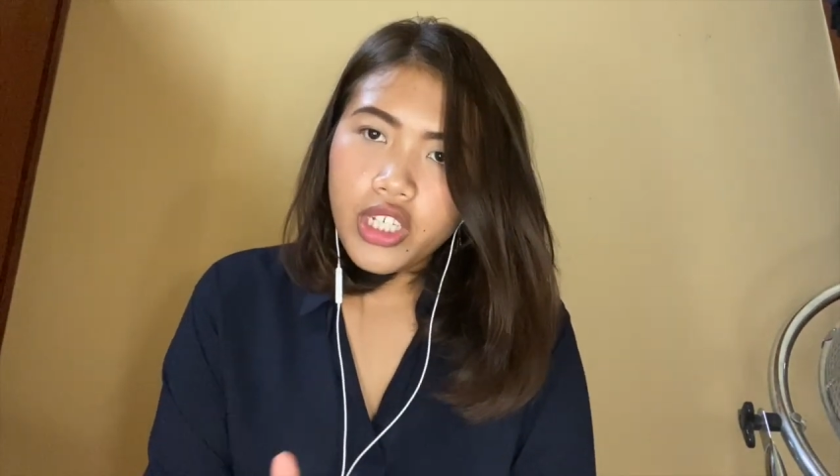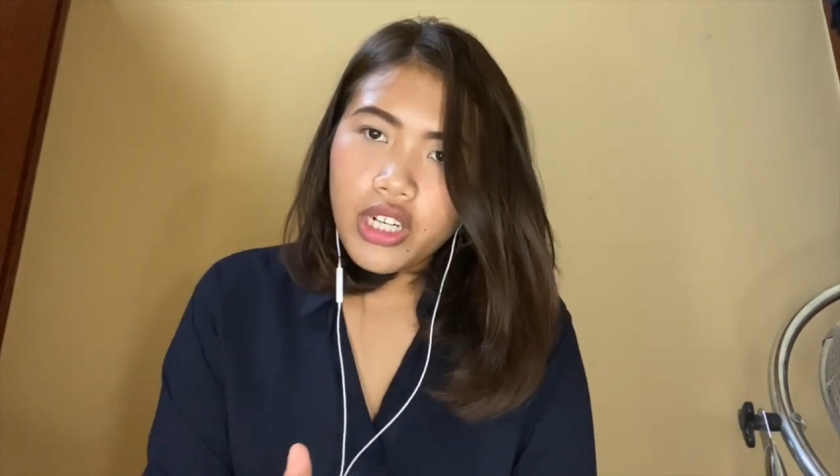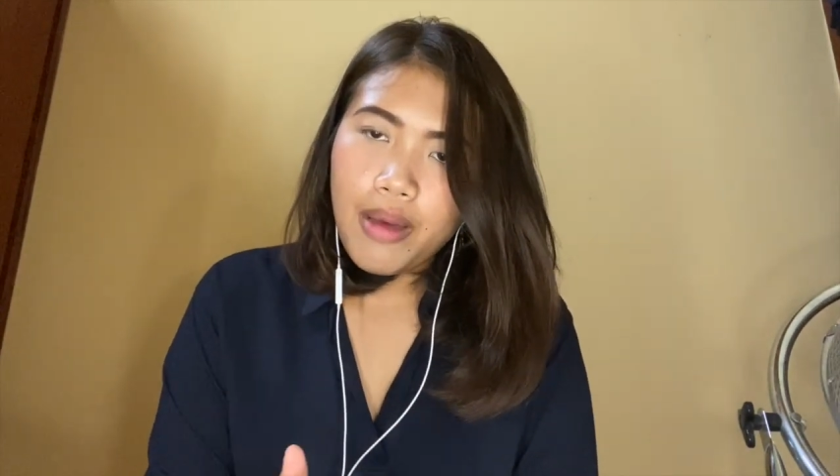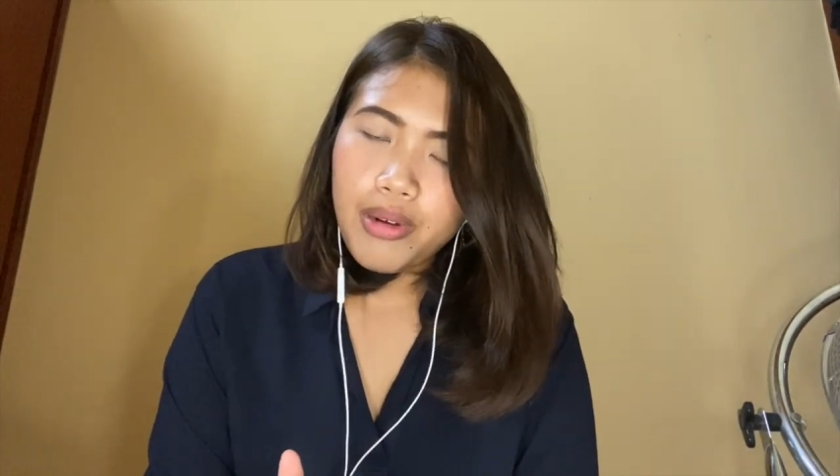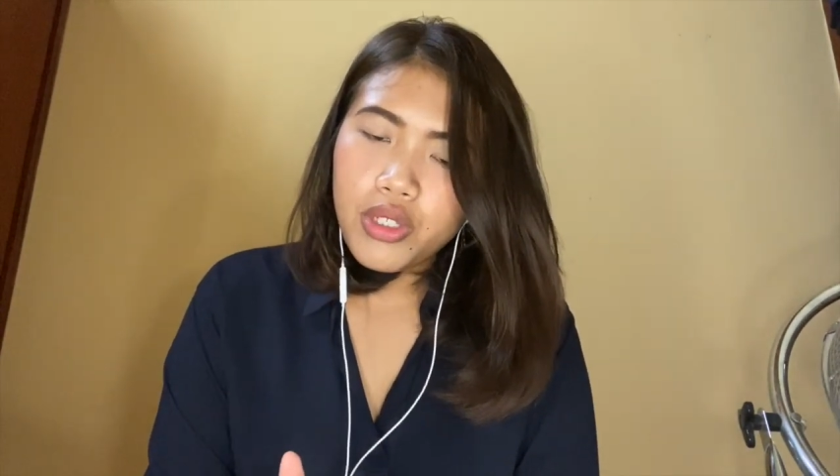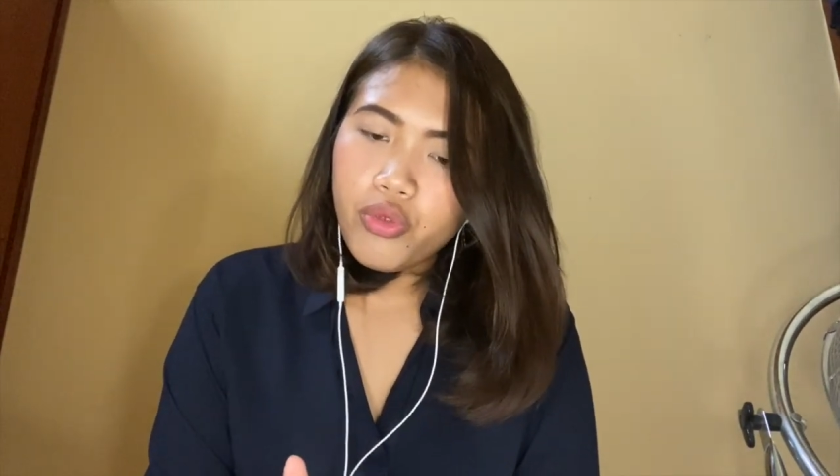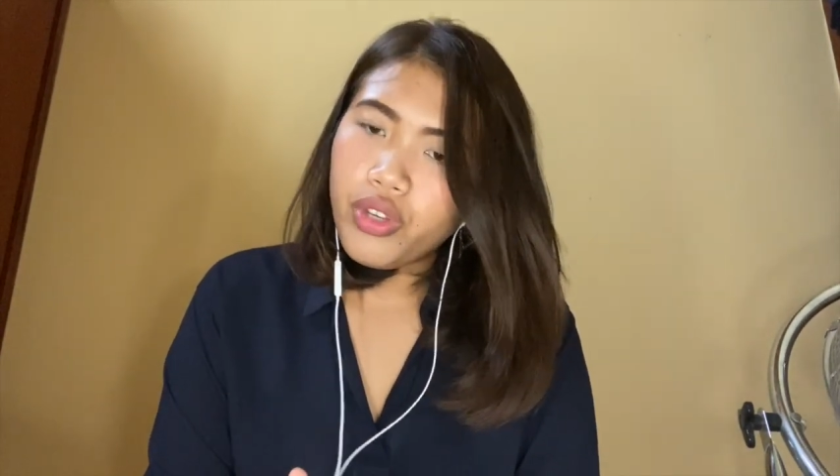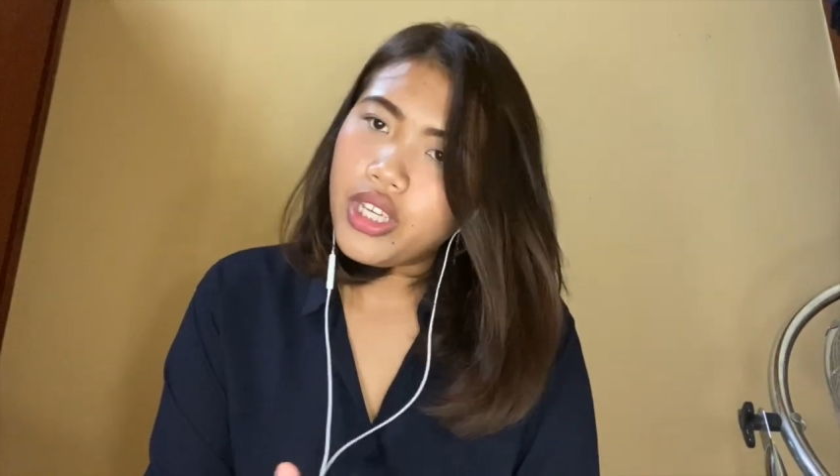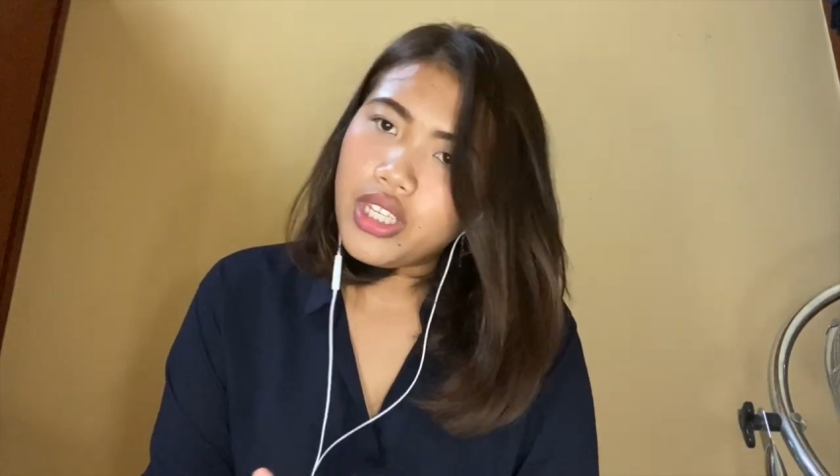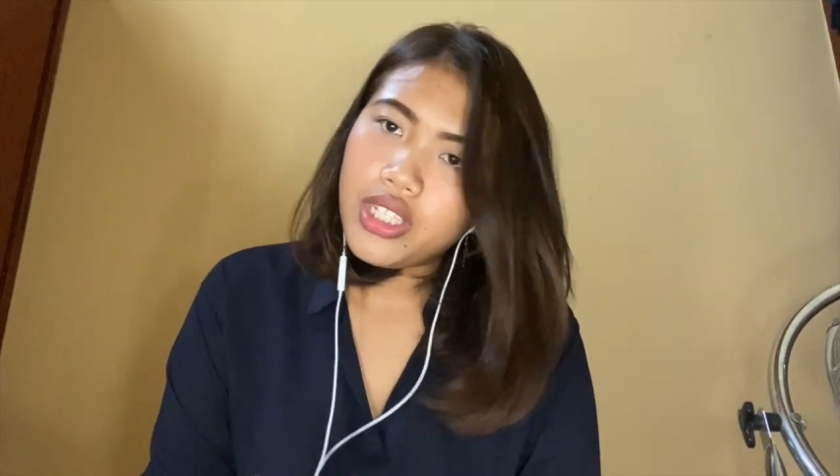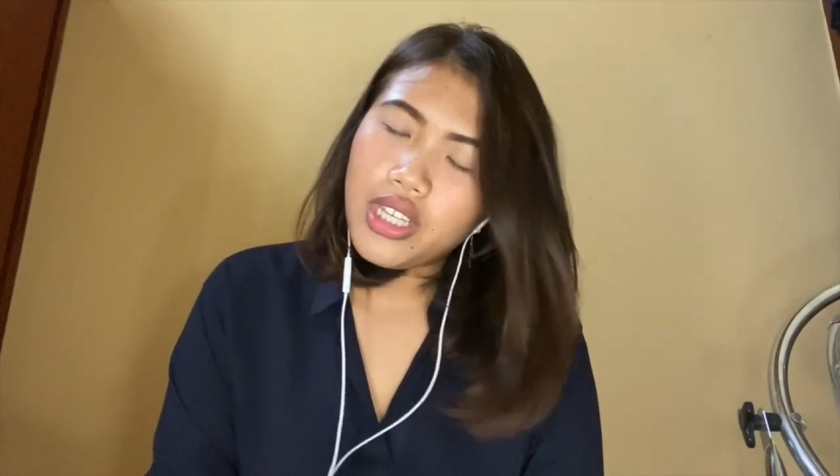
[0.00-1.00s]
number 3
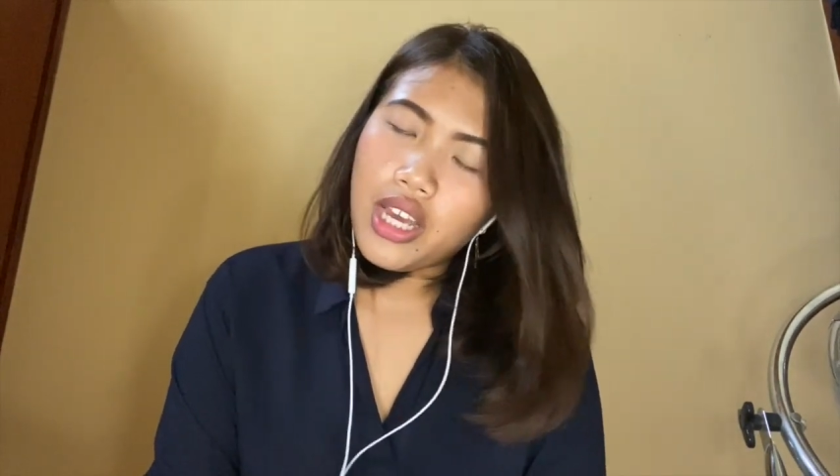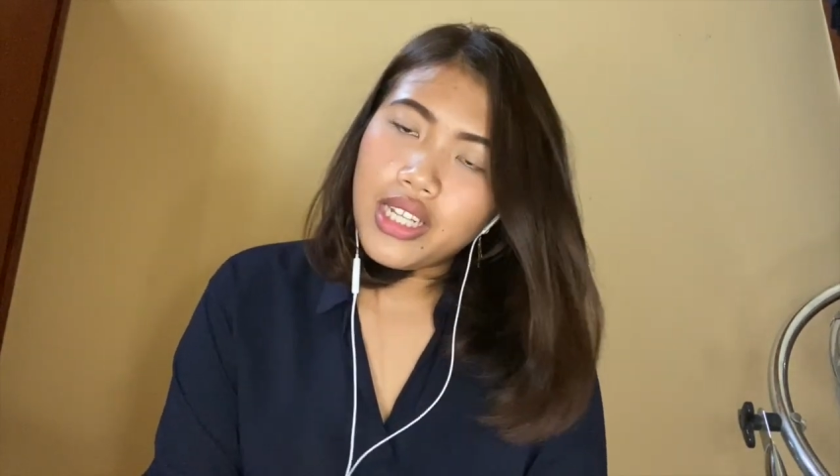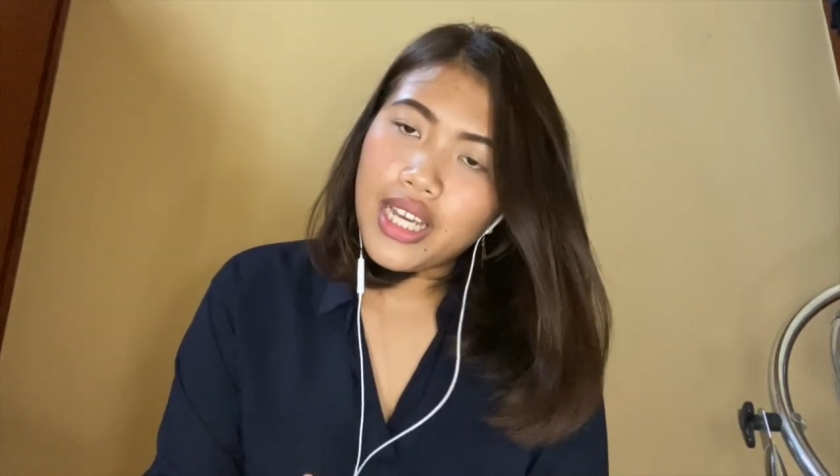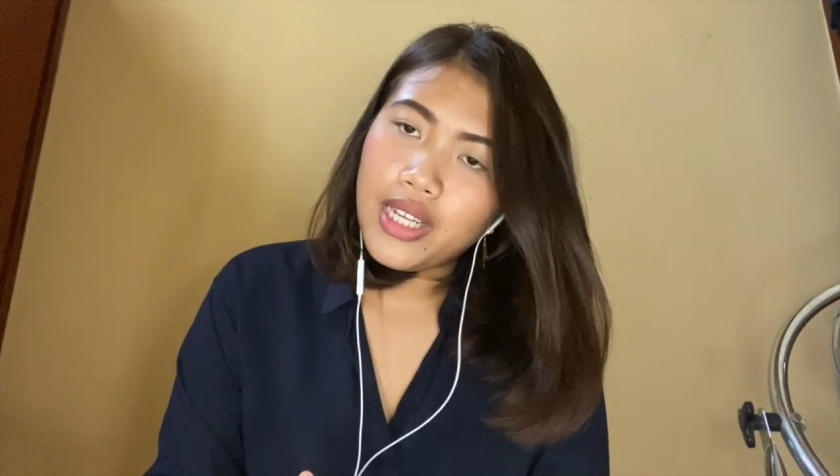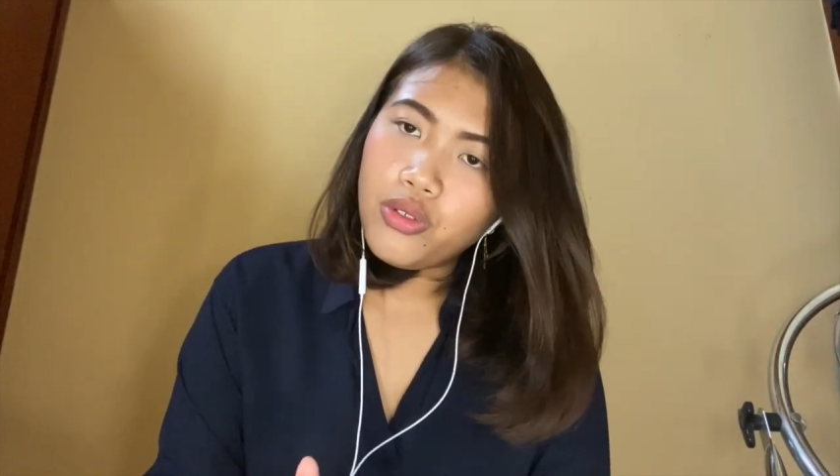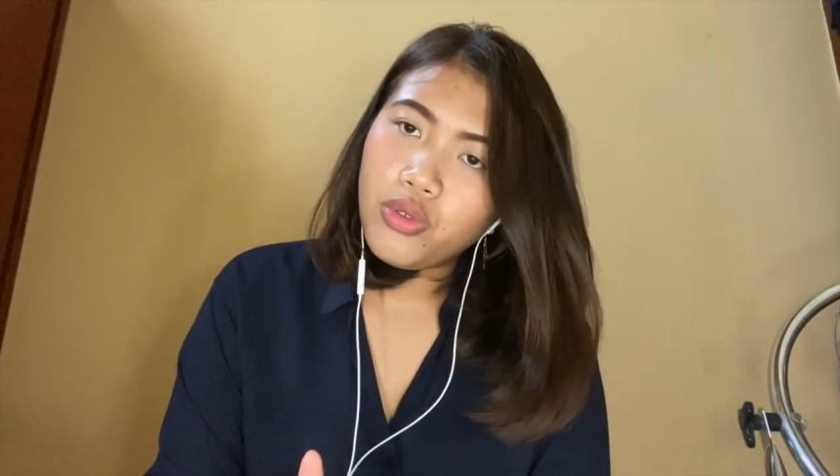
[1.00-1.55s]
is they do